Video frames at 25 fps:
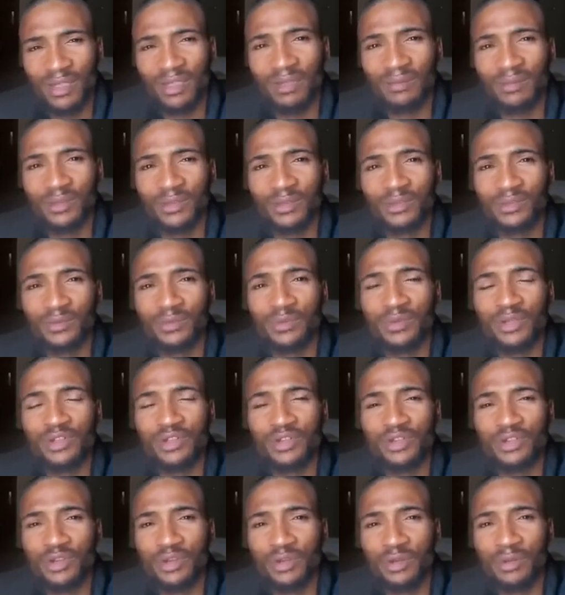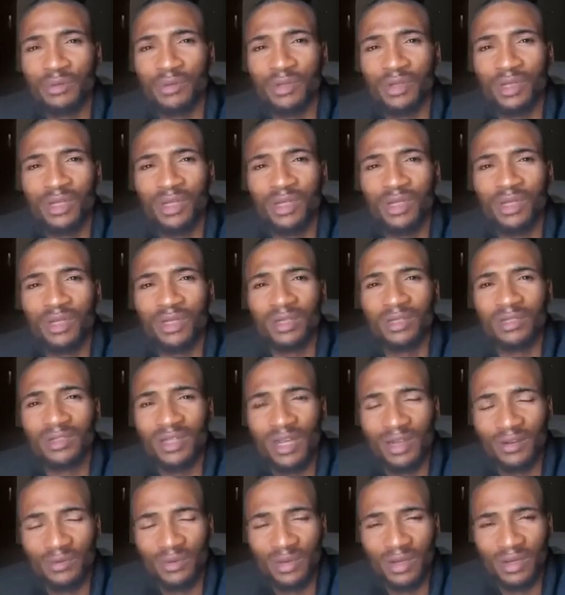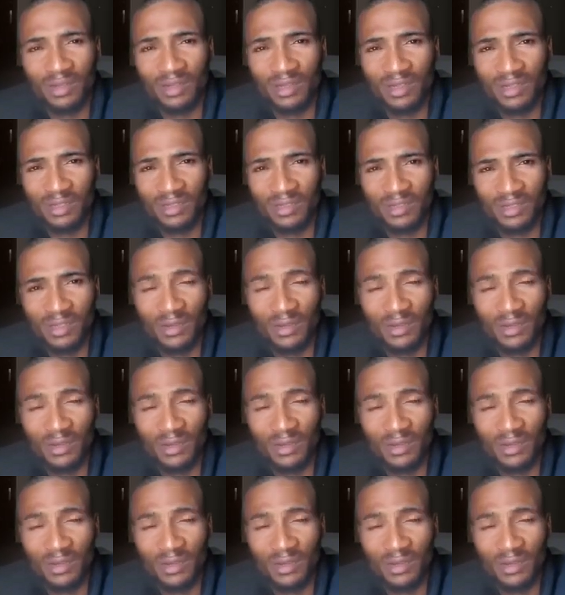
be able to reach you directly.